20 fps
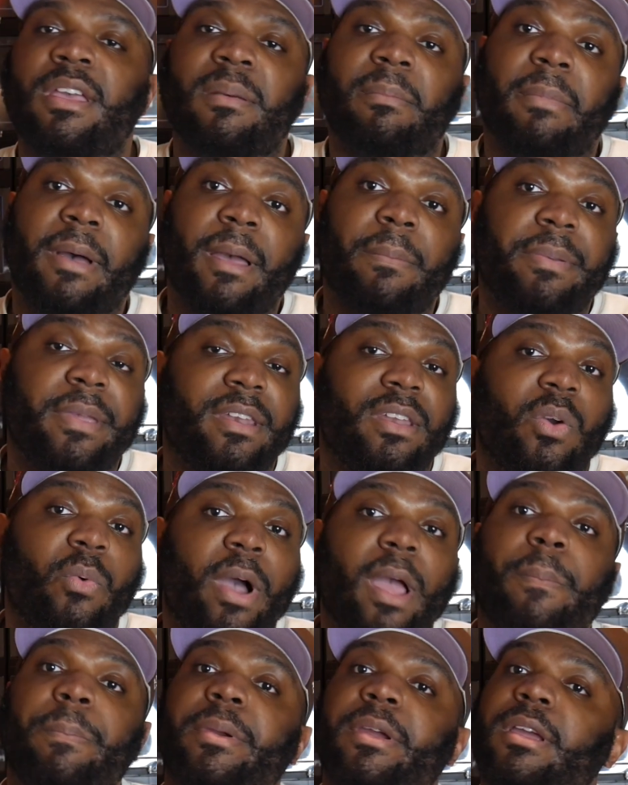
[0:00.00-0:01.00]
In my opinion, the
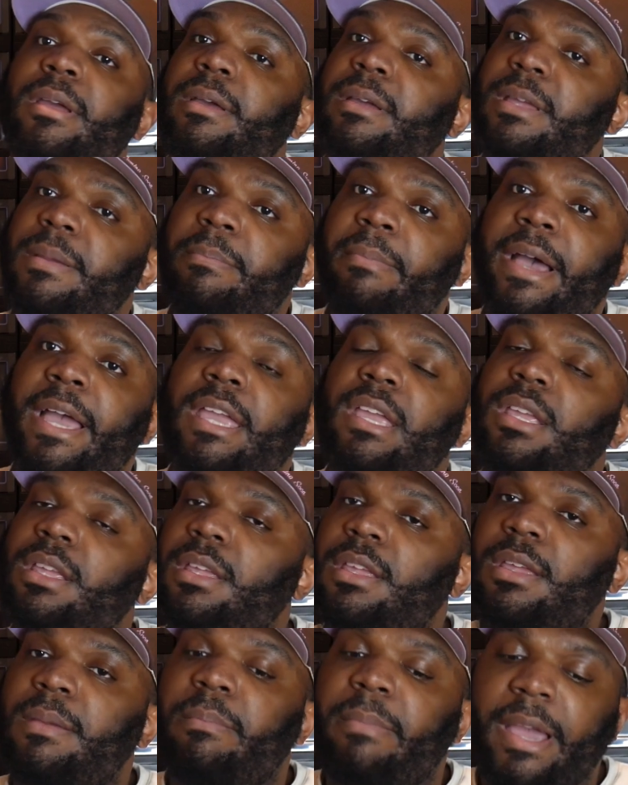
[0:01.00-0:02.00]
white pair, it
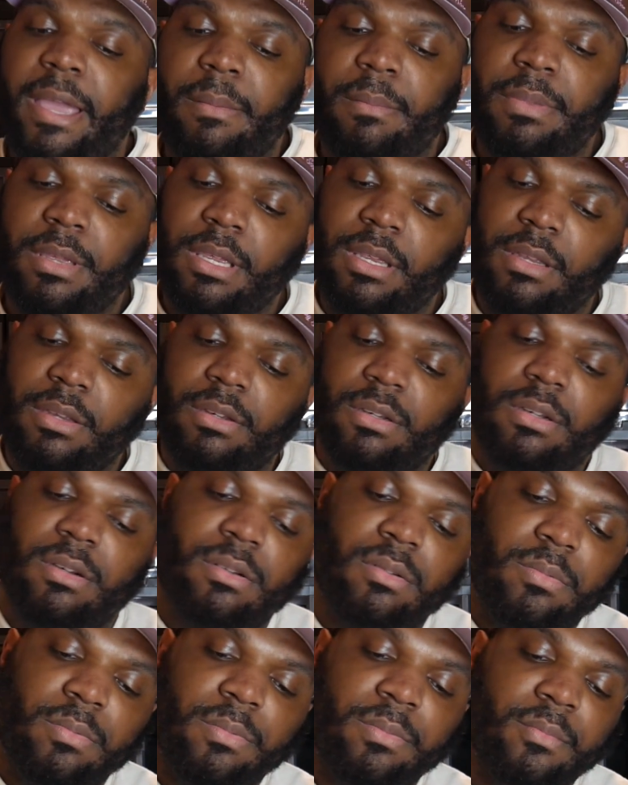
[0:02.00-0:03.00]
might be,
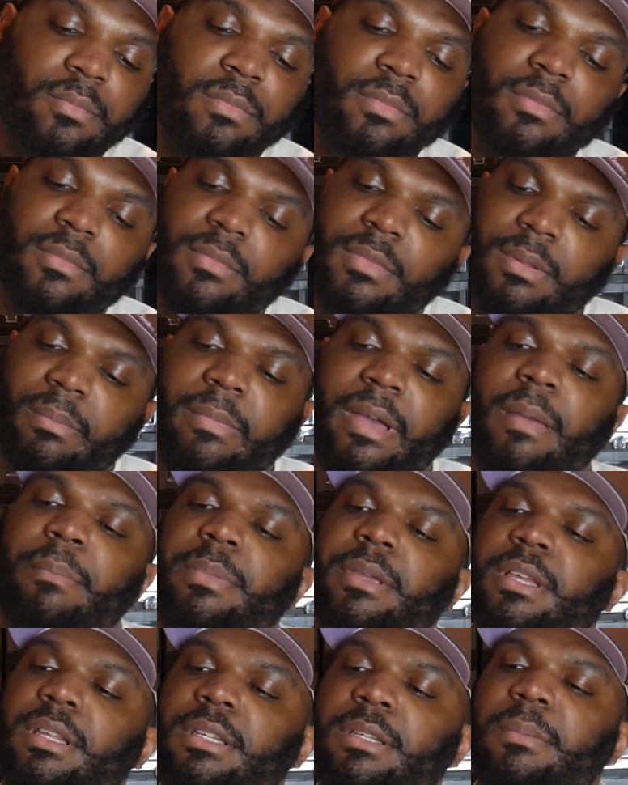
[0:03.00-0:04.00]
might
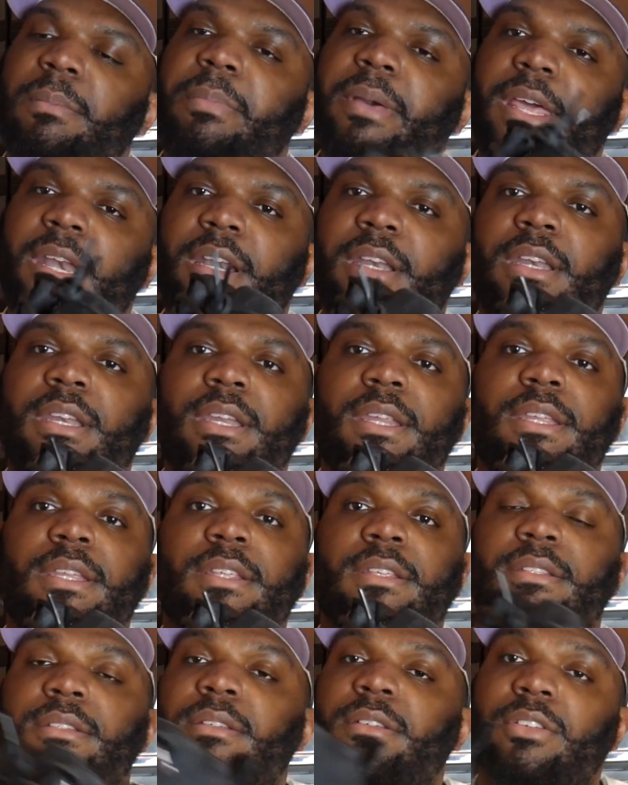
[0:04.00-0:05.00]
be a little better than
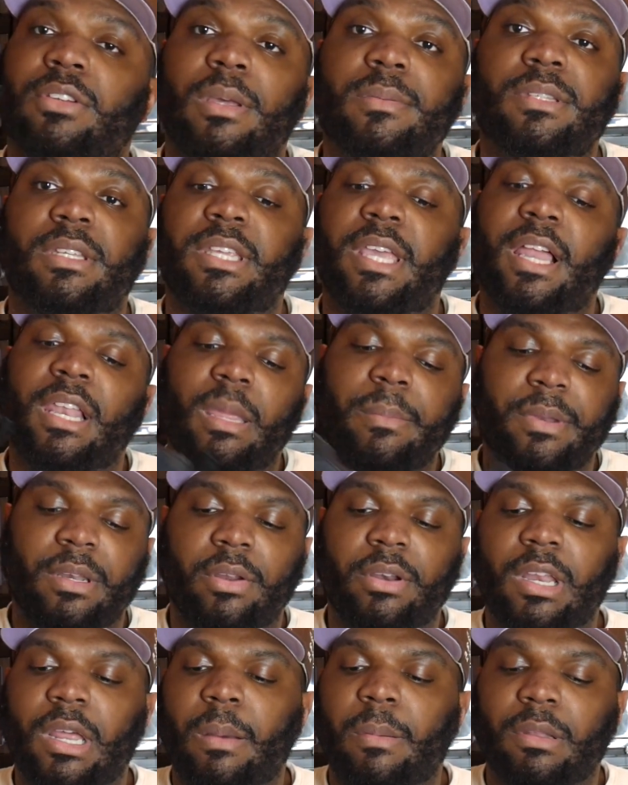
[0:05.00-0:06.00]
these. You know what I'm saying? Y'all let me
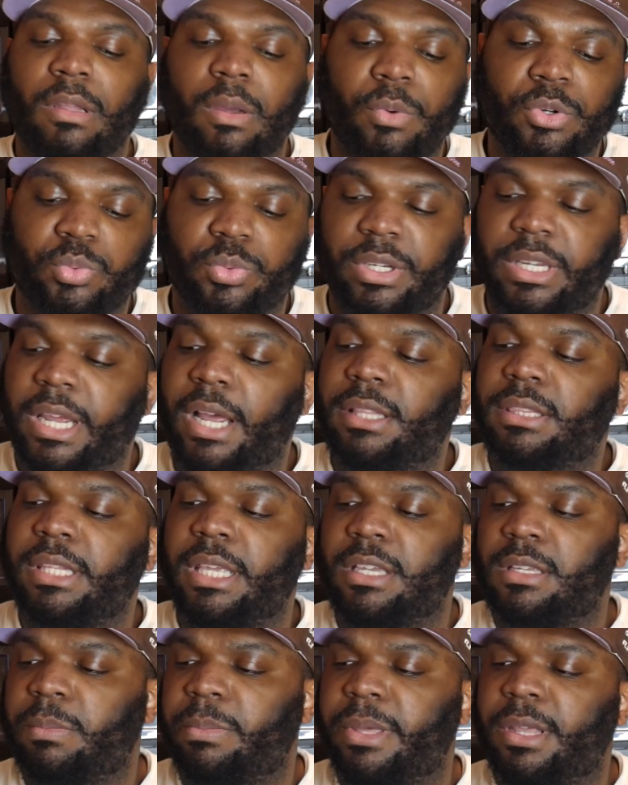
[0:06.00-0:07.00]
know down below which one y'all
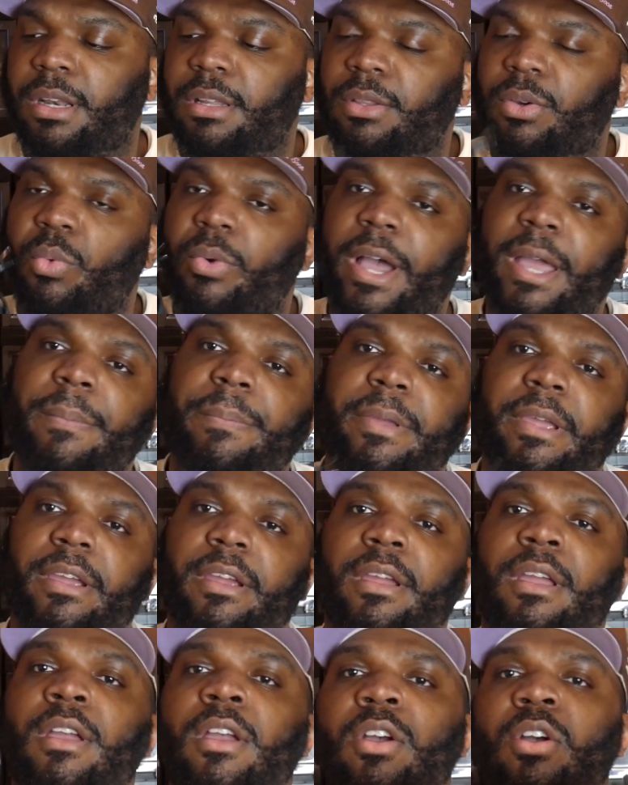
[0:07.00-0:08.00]
think is better, the white
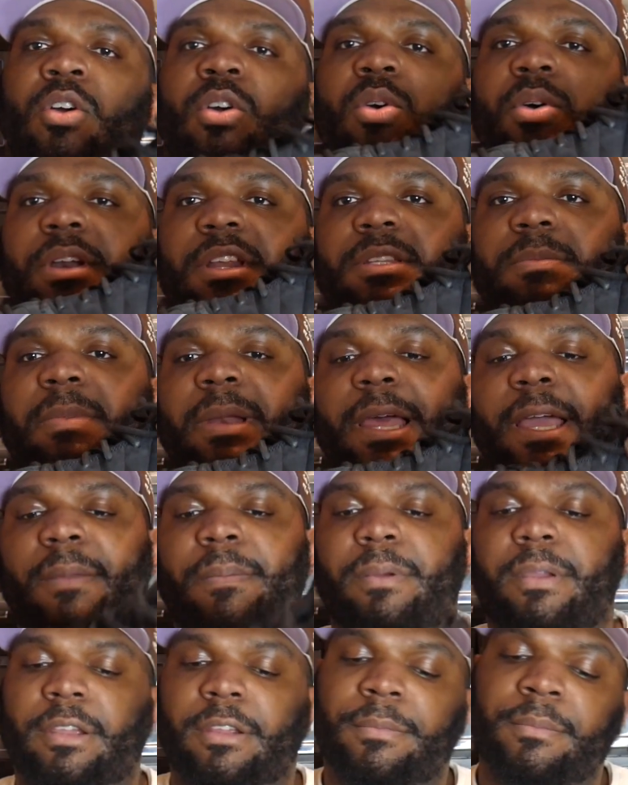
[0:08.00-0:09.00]
pair or this black
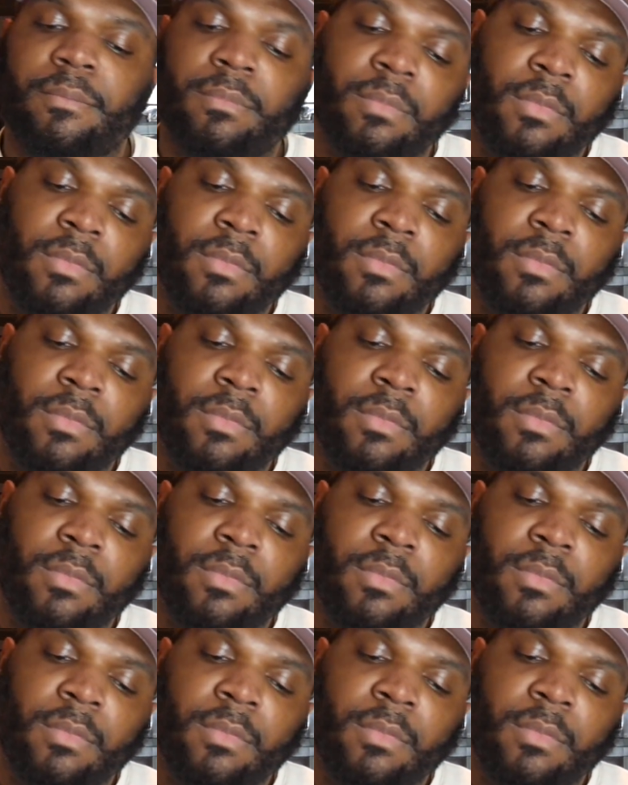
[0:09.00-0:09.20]
pair.